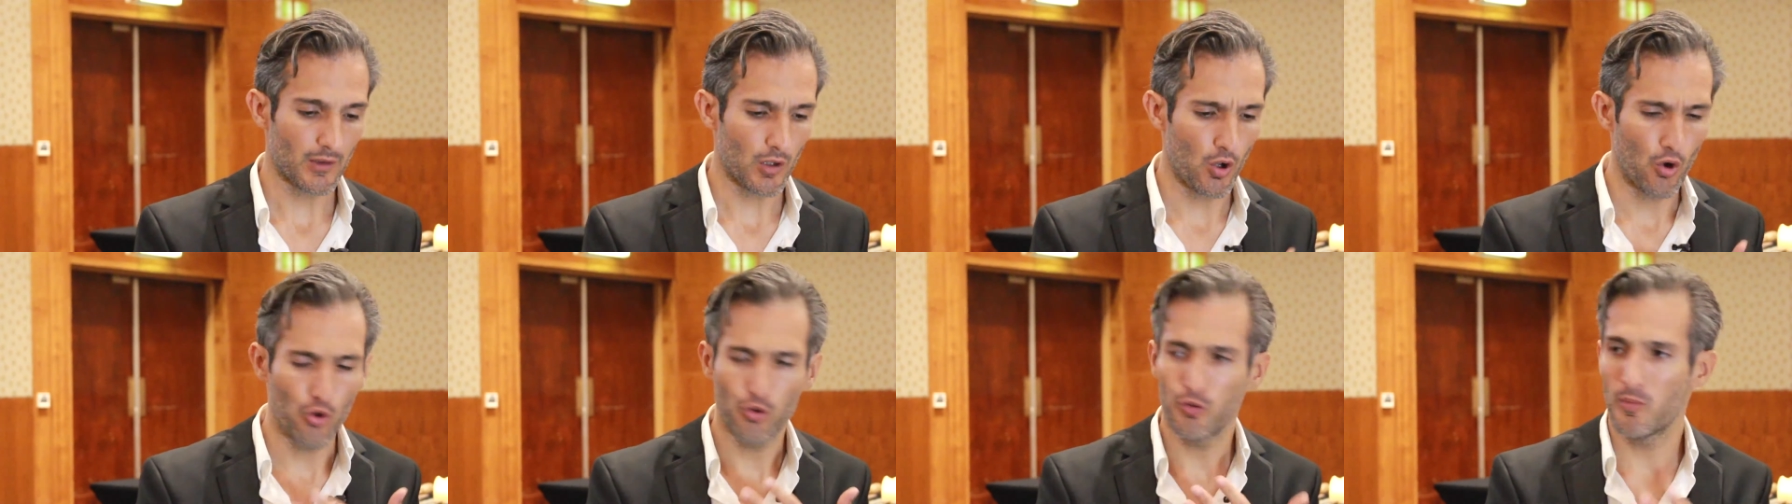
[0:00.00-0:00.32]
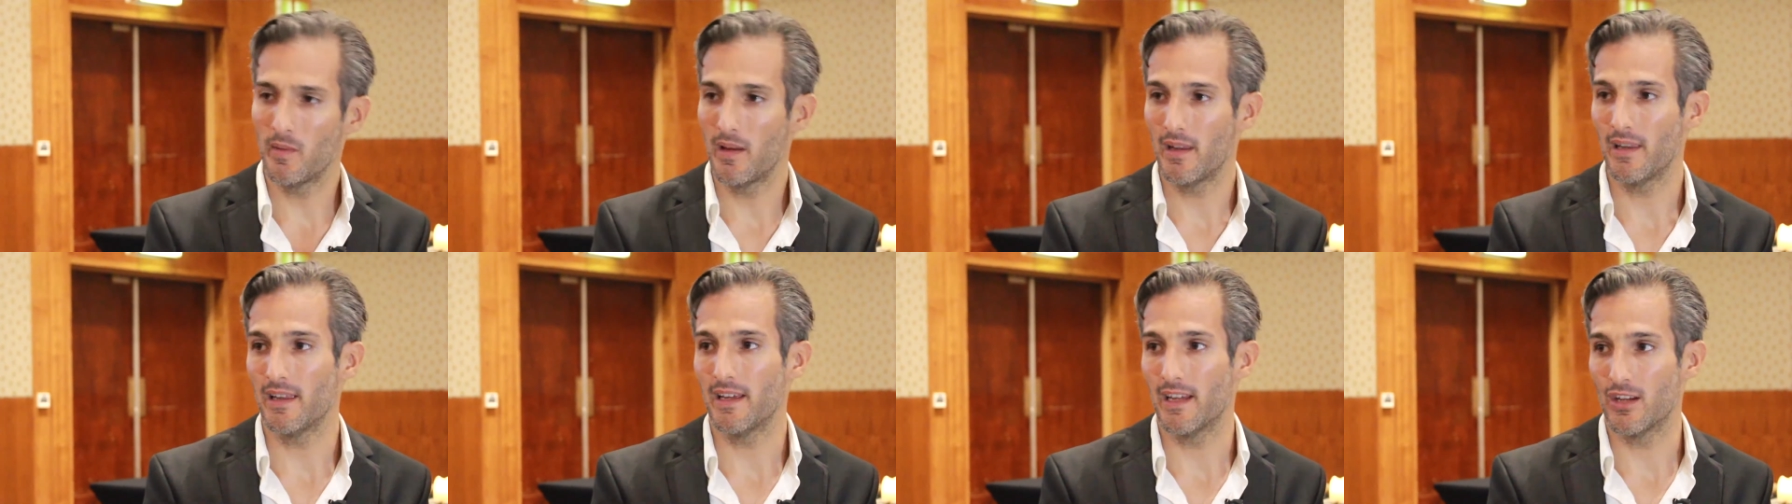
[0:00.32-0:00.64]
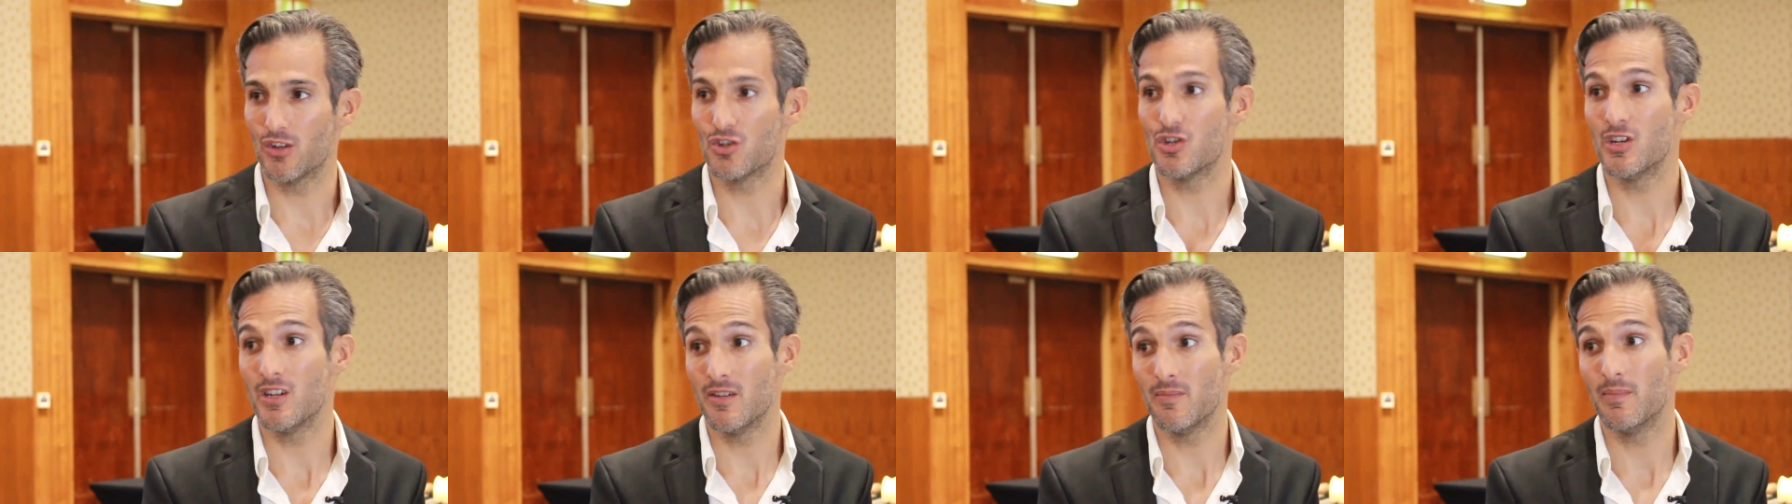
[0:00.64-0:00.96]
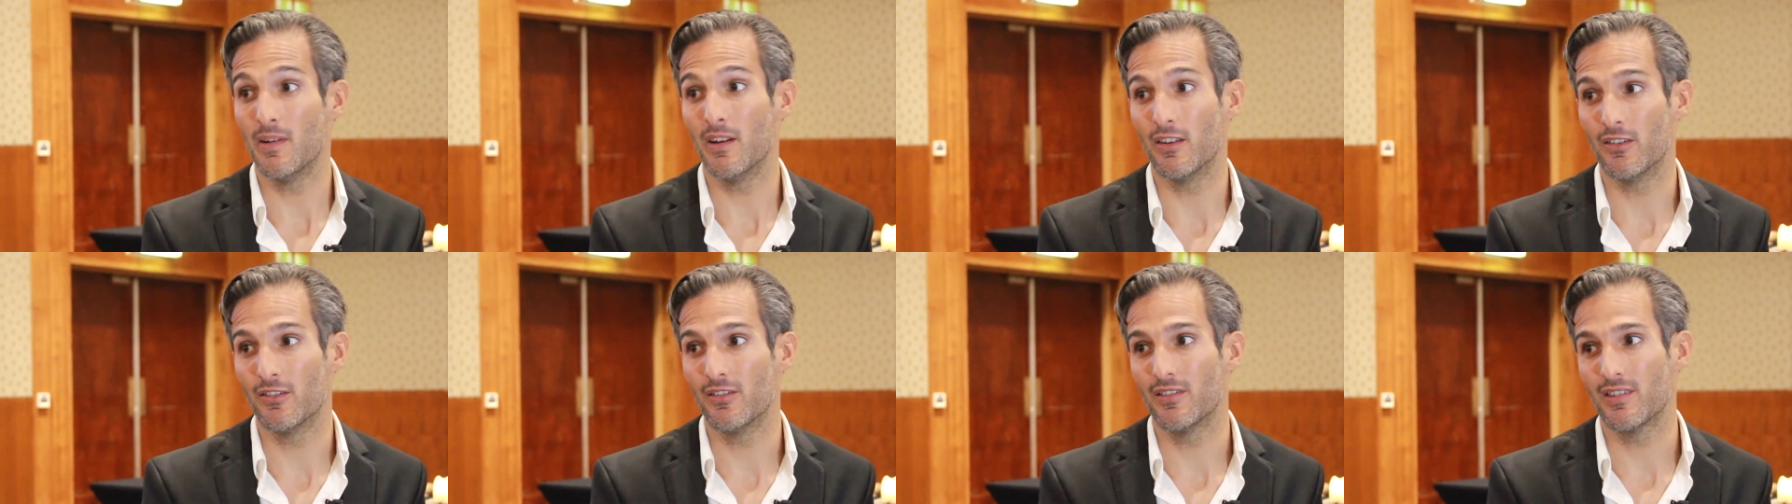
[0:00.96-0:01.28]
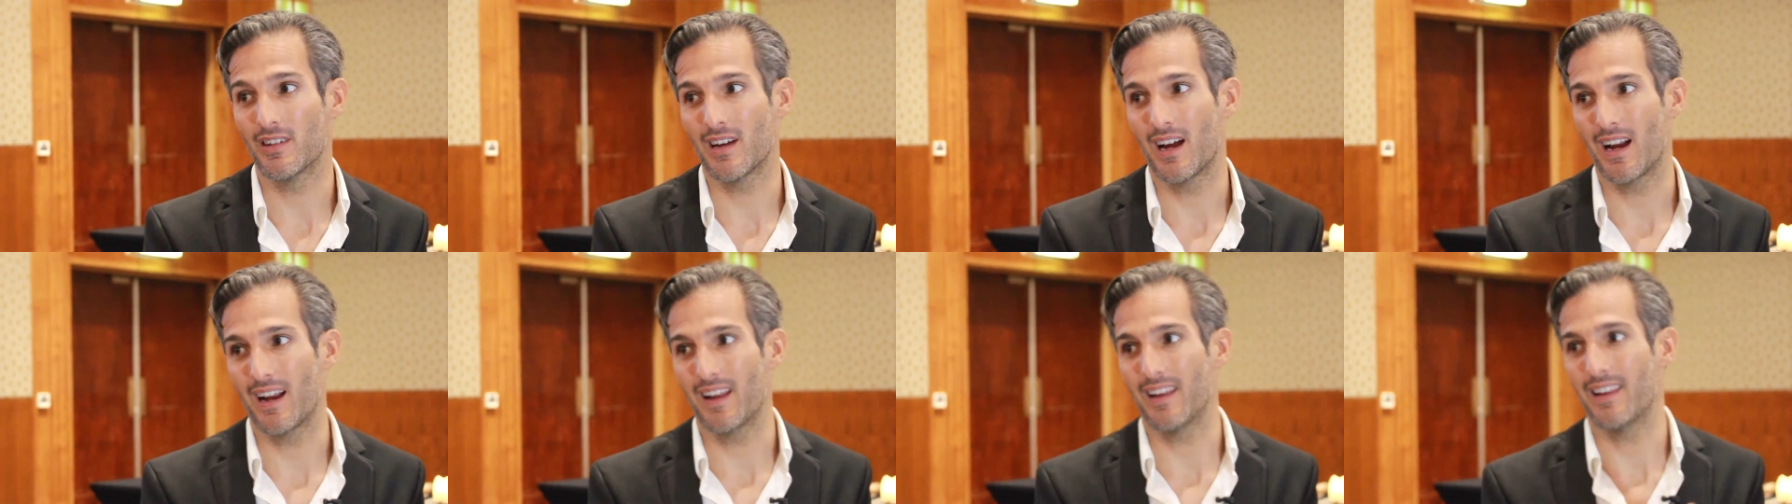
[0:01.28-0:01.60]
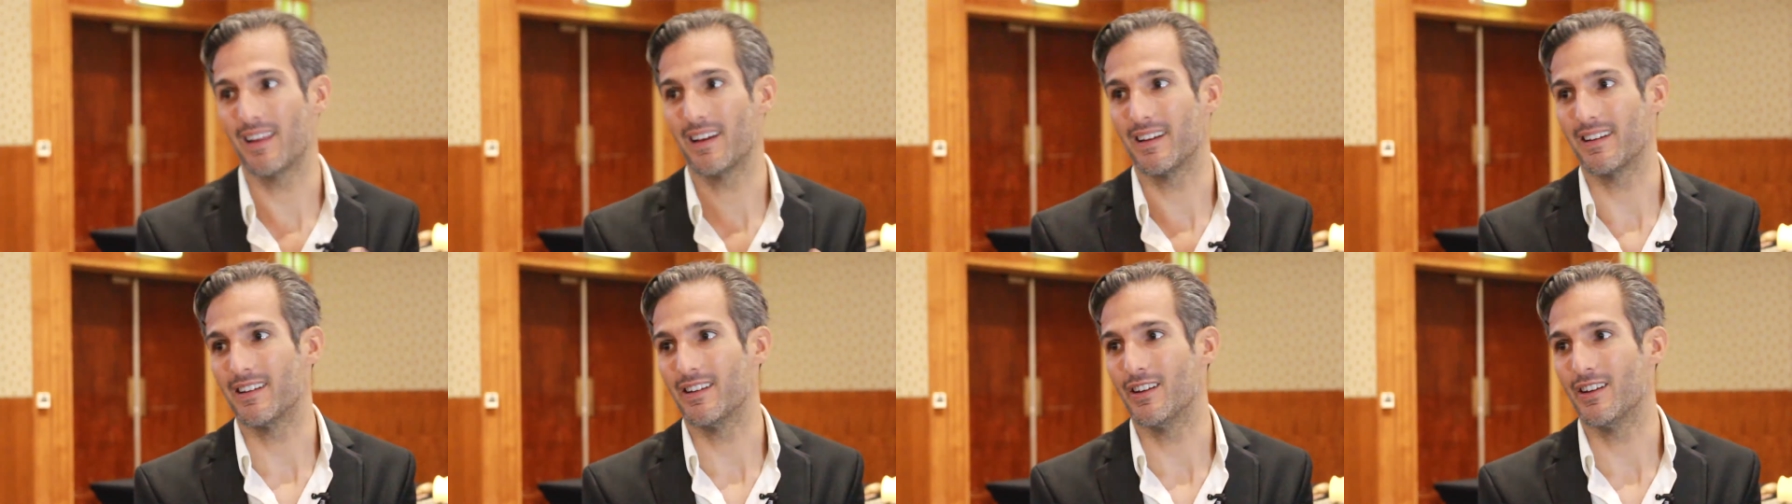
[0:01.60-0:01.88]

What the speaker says: Ultimately, achievement's kind of like